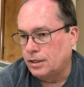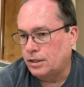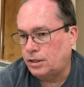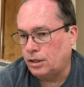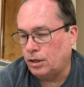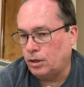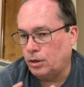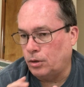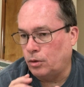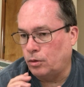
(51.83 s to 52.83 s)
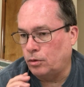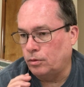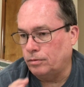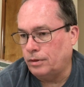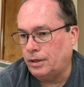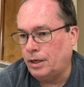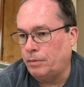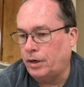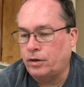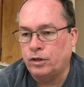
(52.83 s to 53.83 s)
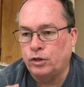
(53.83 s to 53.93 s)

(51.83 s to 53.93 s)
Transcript: So I'm not going to